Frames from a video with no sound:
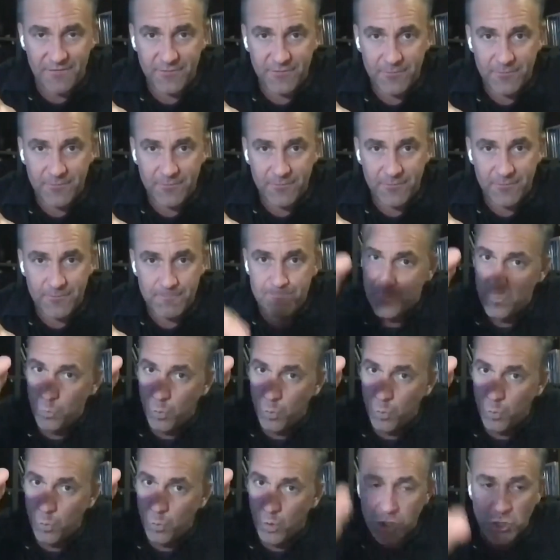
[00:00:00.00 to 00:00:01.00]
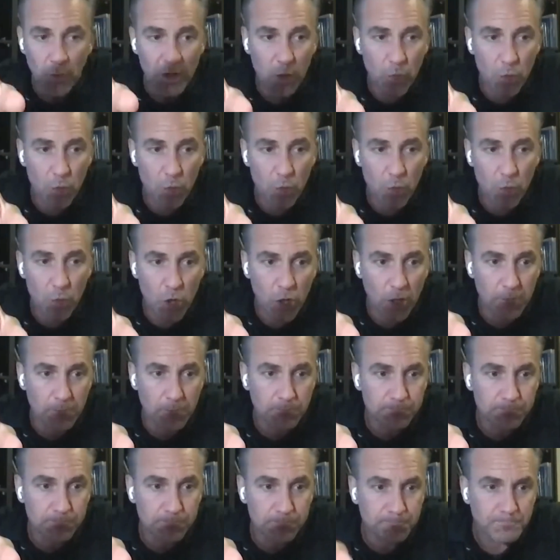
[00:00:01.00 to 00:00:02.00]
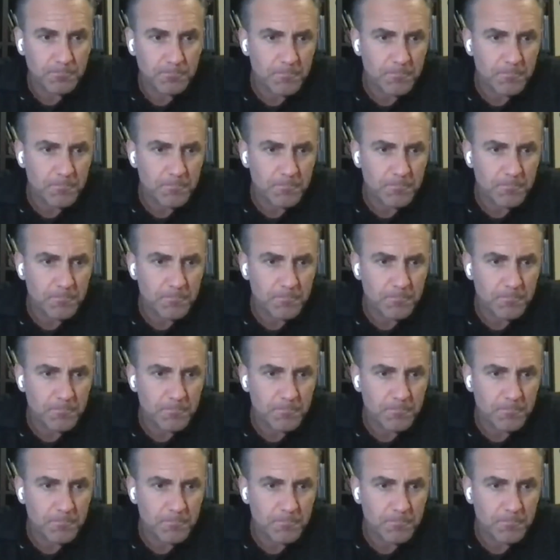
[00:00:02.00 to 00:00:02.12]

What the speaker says: stuff, what you want to work on.